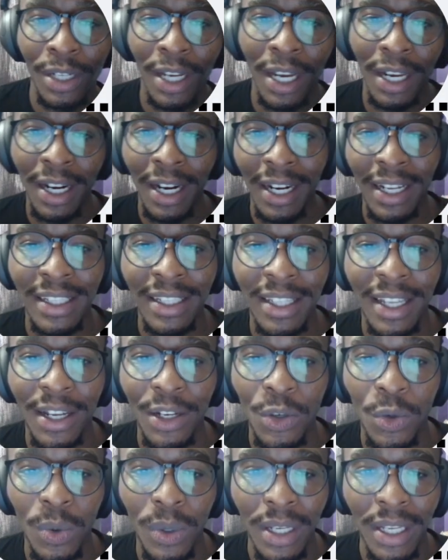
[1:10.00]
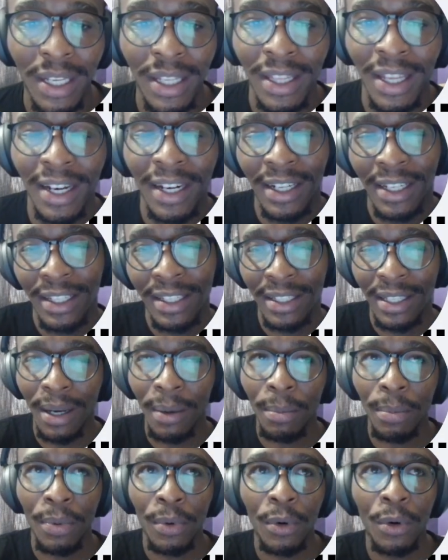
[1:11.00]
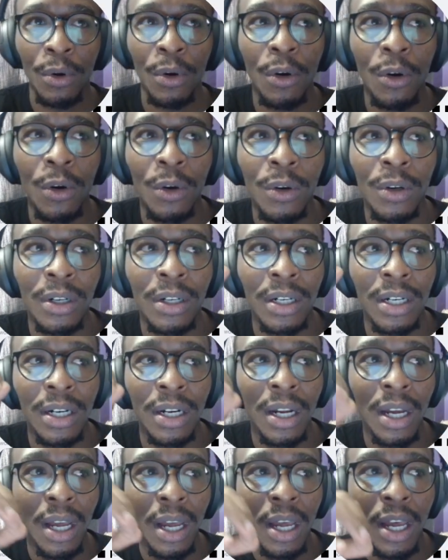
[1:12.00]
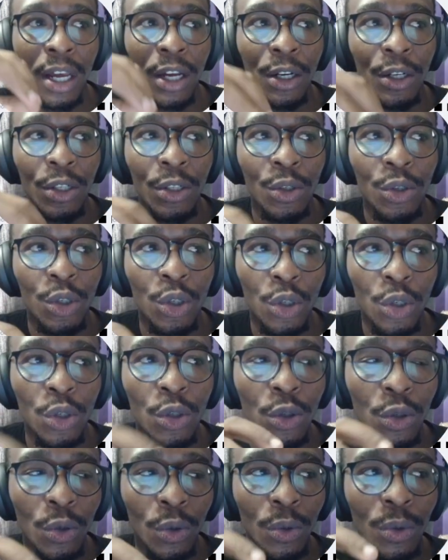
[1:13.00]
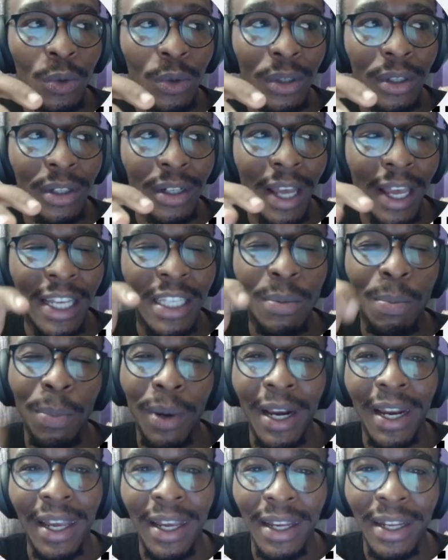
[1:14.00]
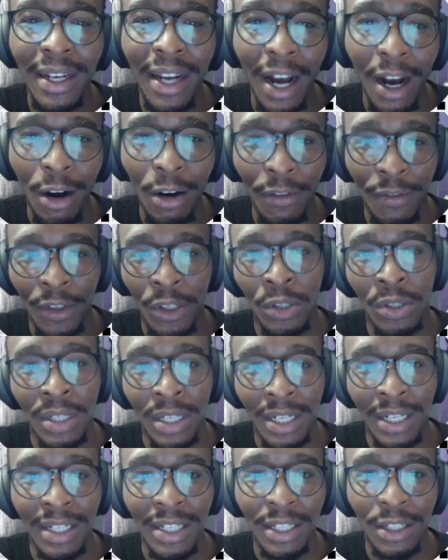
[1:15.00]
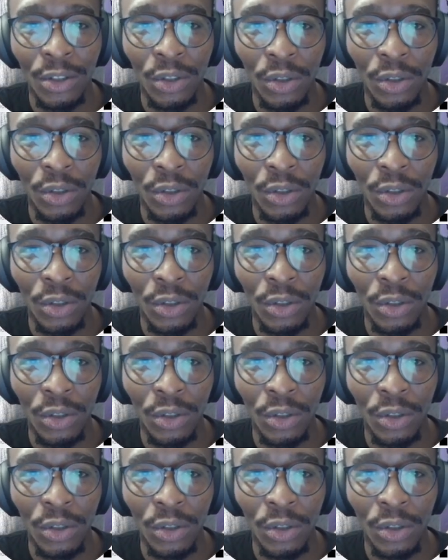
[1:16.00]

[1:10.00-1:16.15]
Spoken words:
to kind of like start with an example or to explain how video generating